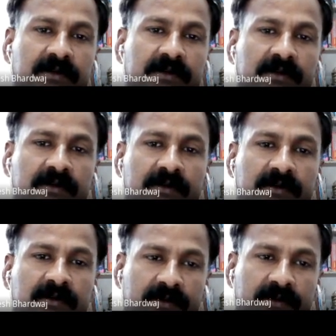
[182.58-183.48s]

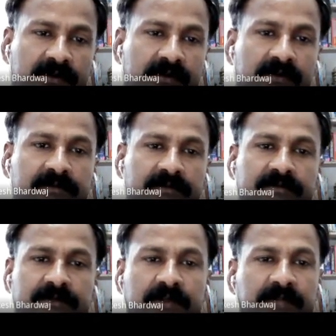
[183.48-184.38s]
or
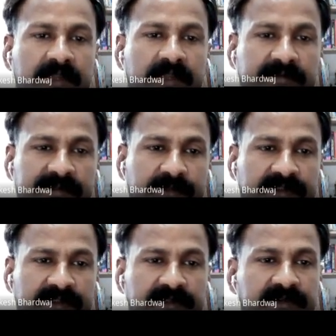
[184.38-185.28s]
it becomes a
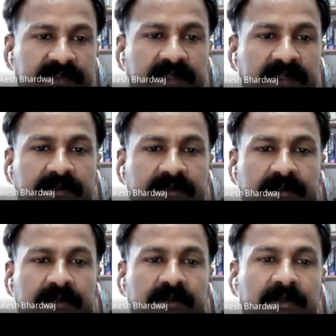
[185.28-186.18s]
positively charged.
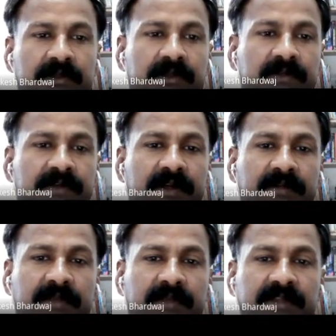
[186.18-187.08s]
If an
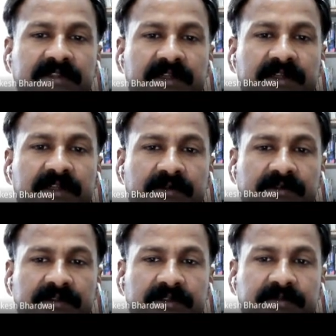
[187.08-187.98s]
atom gains electrons,
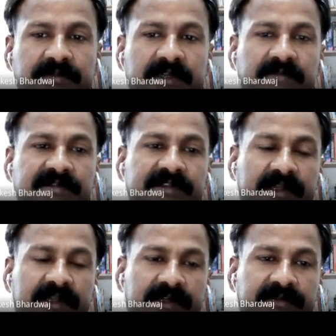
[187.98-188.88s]
it becomes
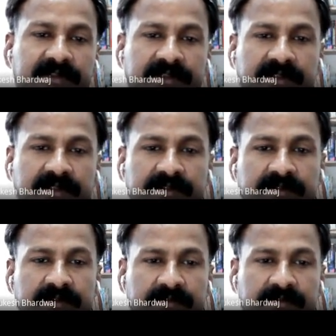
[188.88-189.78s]
negatively charged.
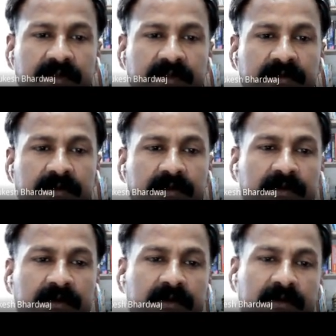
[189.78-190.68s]
What?
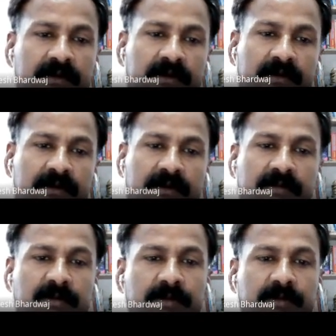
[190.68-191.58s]

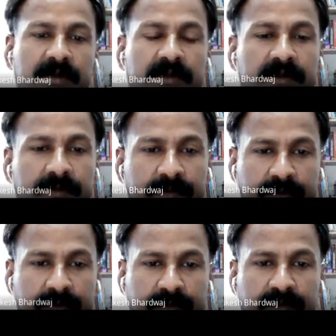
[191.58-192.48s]
Remember,
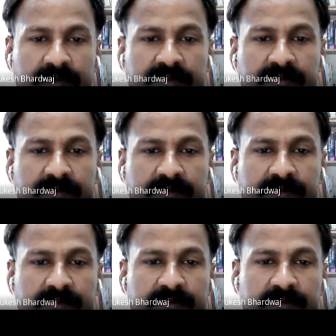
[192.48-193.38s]
proton is equals
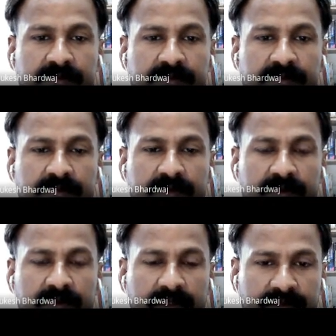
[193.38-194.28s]
to
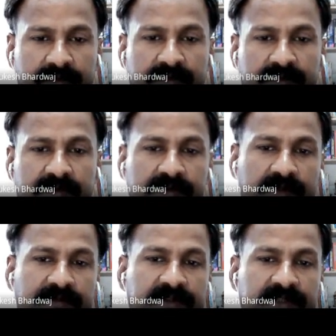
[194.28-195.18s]
electron. So
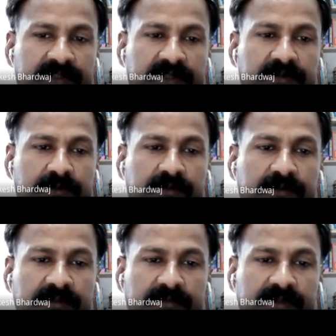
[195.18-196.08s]
if we change those
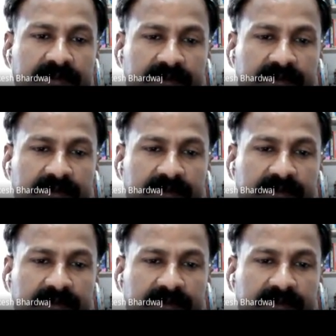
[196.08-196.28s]
numbers,